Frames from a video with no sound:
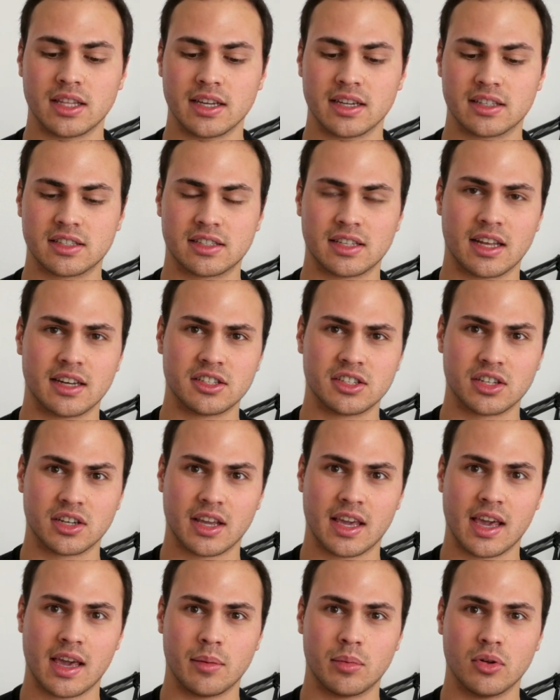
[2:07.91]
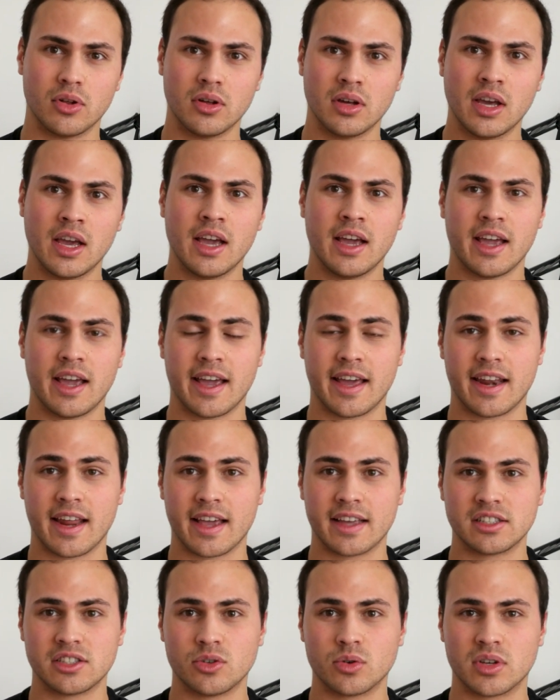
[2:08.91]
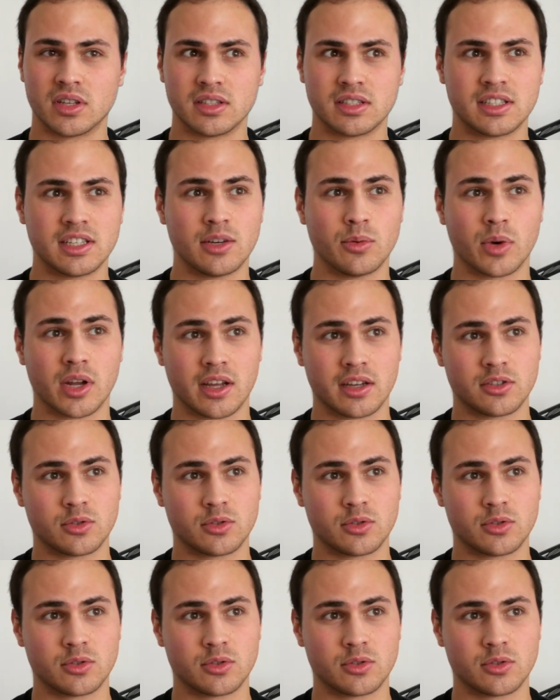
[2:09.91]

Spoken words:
extension cable, and as you can see when I